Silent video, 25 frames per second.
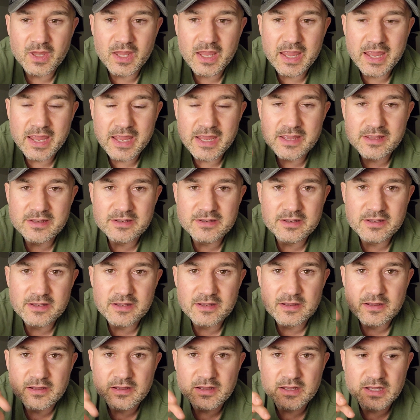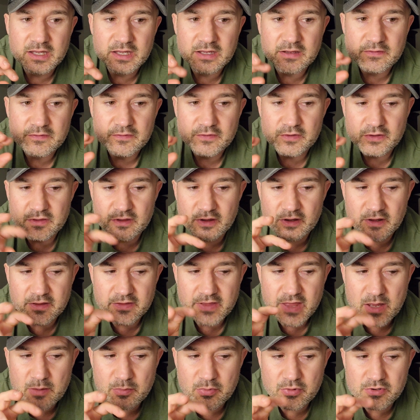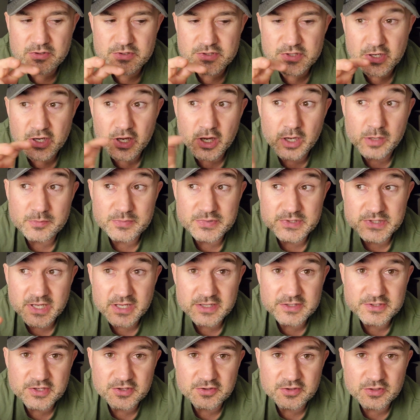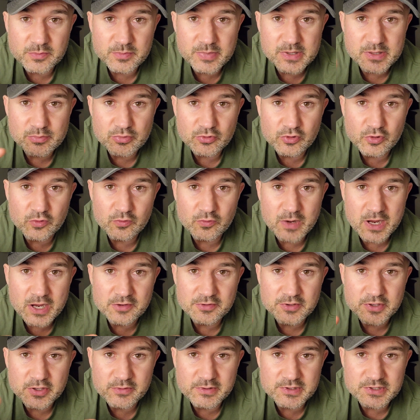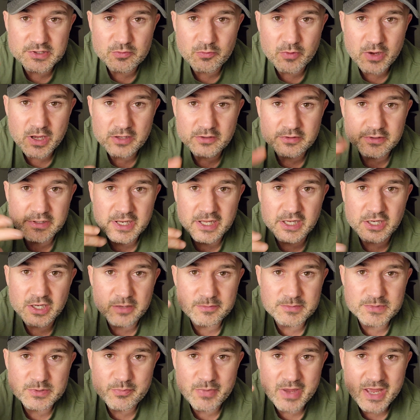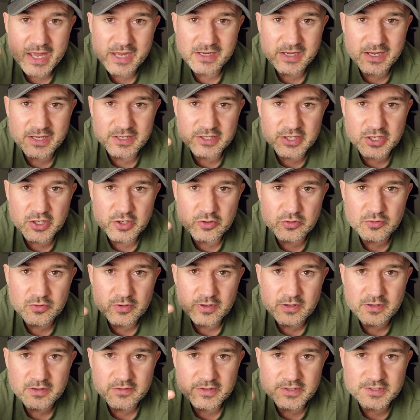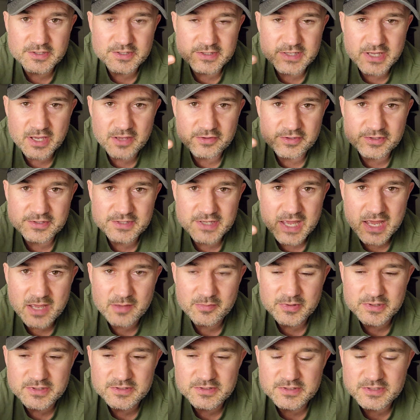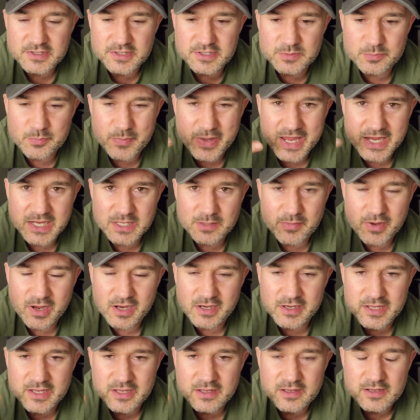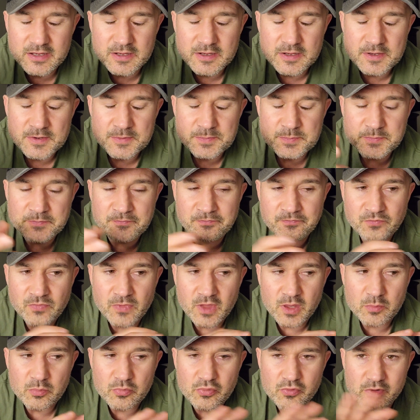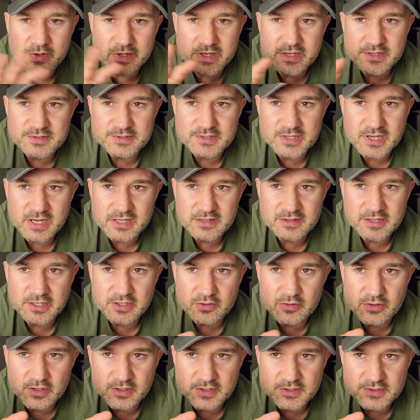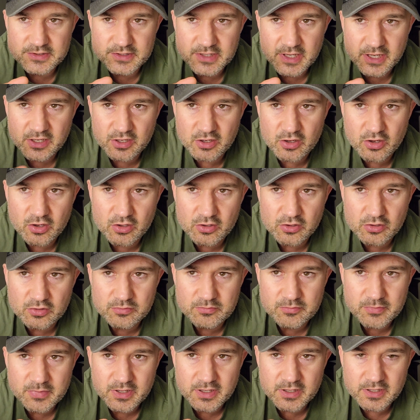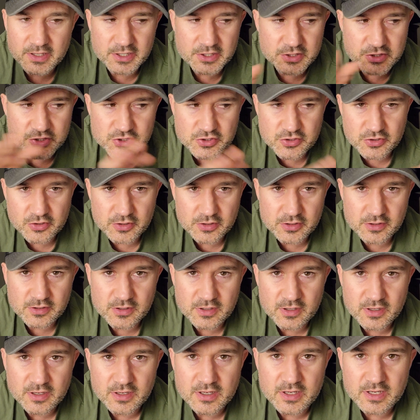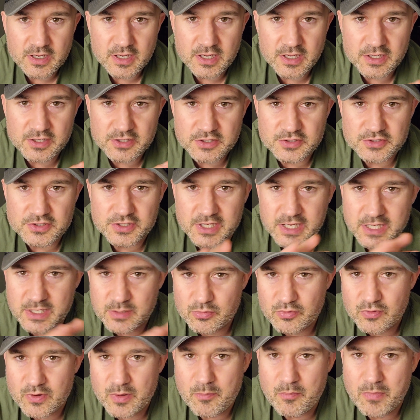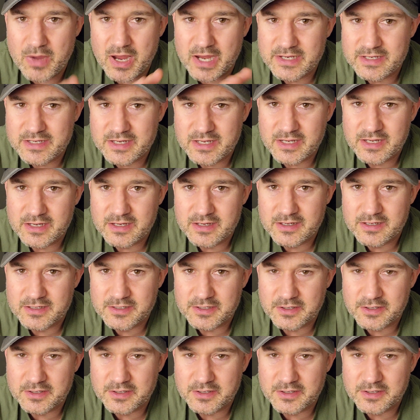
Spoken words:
And if that person upsets other people around you as well, and it comes back on you, this is how this happens, this pain body, pre-decide that you're going to stay calm and sure, and just keep reminding